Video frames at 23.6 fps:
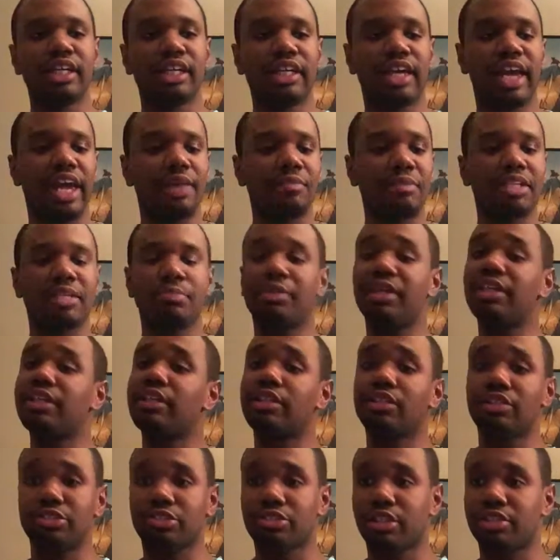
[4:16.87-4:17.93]
came in to be
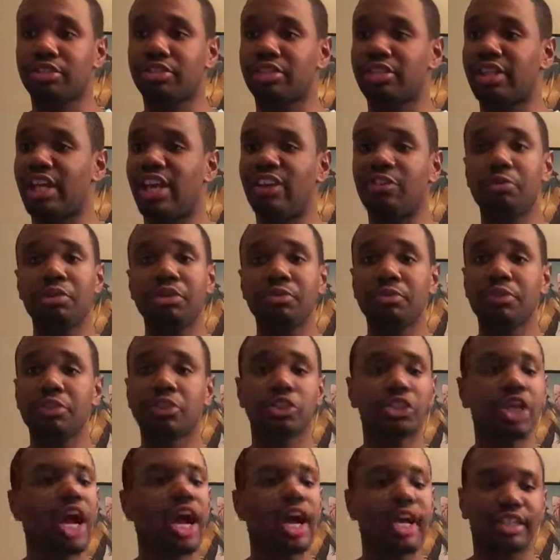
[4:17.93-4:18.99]
the instructor, and everybody was
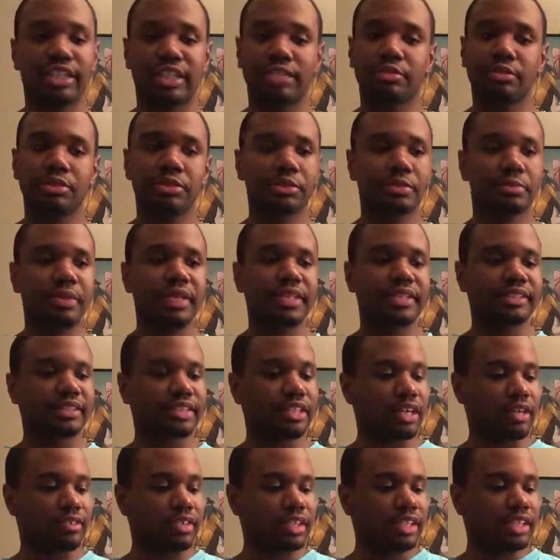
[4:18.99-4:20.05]
shocked. Everybody was pissed
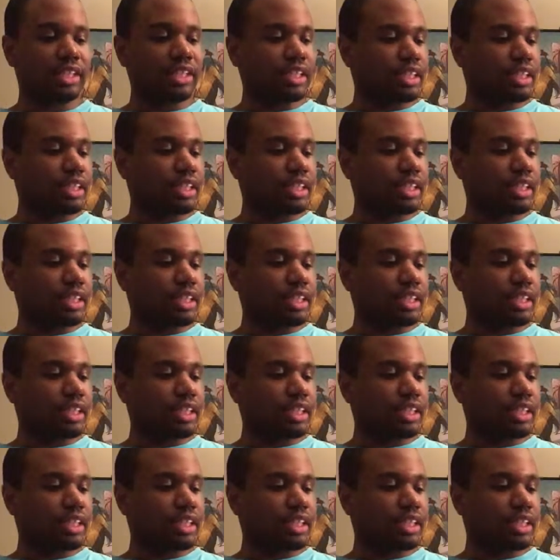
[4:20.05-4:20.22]
off.